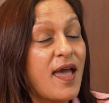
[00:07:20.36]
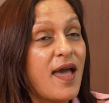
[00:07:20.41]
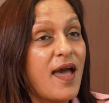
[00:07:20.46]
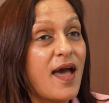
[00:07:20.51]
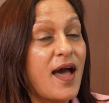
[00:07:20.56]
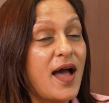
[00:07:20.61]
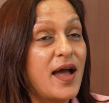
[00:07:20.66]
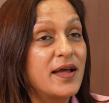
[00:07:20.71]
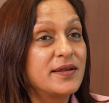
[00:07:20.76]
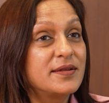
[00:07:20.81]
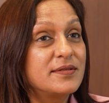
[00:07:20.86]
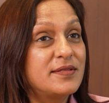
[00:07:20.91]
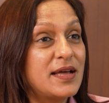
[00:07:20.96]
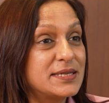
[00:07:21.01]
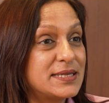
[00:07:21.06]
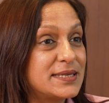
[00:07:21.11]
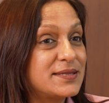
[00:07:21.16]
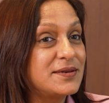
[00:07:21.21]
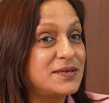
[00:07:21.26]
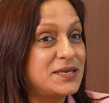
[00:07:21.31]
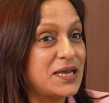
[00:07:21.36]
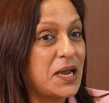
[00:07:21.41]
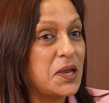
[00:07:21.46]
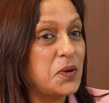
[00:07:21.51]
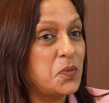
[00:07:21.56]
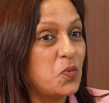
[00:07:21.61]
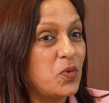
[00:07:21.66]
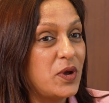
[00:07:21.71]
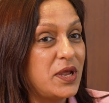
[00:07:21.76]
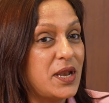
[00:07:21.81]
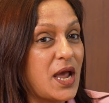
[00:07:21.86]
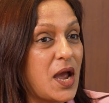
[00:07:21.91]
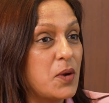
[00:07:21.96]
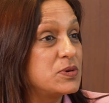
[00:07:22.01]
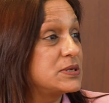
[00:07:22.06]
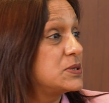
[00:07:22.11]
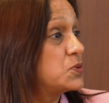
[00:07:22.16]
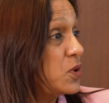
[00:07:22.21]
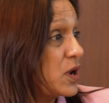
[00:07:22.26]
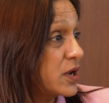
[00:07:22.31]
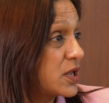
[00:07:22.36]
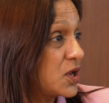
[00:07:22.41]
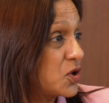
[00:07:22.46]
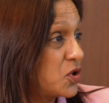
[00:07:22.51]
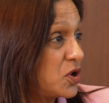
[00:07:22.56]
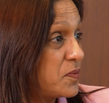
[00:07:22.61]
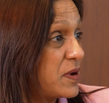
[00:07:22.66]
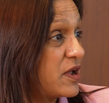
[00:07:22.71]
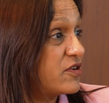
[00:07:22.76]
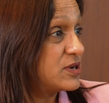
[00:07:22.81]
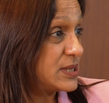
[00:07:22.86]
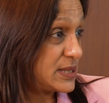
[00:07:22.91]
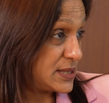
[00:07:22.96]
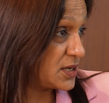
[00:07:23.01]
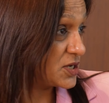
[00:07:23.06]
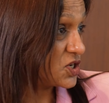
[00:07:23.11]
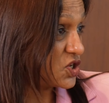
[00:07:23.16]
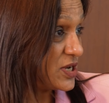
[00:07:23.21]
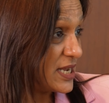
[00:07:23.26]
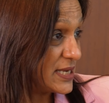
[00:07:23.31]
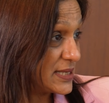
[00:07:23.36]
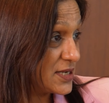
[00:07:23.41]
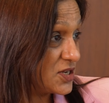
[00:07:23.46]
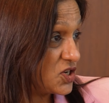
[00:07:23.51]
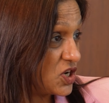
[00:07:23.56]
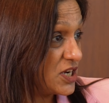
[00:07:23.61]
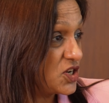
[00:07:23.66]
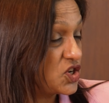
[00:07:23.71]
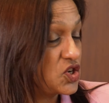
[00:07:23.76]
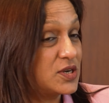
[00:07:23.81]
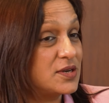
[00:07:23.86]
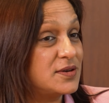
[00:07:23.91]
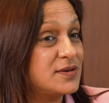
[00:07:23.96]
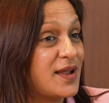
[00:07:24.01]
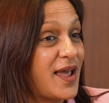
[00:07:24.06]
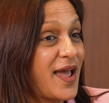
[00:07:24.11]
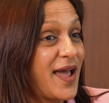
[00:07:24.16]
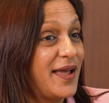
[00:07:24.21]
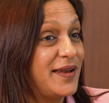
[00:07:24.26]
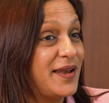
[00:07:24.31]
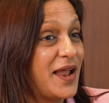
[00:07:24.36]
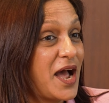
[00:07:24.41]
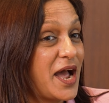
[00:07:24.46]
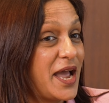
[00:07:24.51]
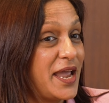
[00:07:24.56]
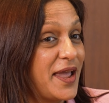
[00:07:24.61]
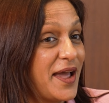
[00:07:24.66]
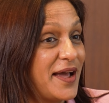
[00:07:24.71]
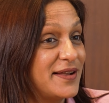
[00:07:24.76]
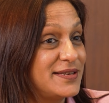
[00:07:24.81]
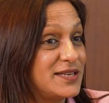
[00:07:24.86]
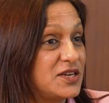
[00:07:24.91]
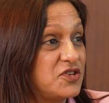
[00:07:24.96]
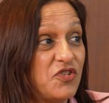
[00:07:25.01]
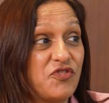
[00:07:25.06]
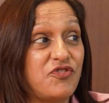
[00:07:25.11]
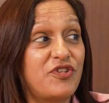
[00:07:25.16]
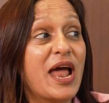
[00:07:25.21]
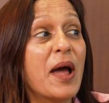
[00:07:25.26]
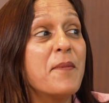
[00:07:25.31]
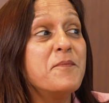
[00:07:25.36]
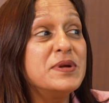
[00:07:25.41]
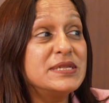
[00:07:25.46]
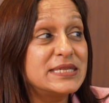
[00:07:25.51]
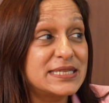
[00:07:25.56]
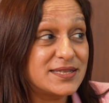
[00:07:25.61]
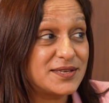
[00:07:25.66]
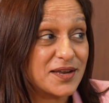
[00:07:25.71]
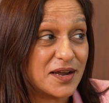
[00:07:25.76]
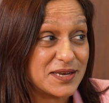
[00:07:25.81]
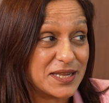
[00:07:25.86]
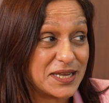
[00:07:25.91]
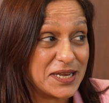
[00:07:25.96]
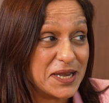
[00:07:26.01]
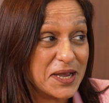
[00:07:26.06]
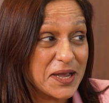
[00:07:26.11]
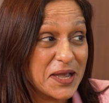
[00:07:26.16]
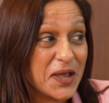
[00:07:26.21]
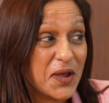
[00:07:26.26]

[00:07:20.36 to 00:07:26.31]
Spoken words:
And that's the time when I was working on my research dissertation, and I had done a rabbit study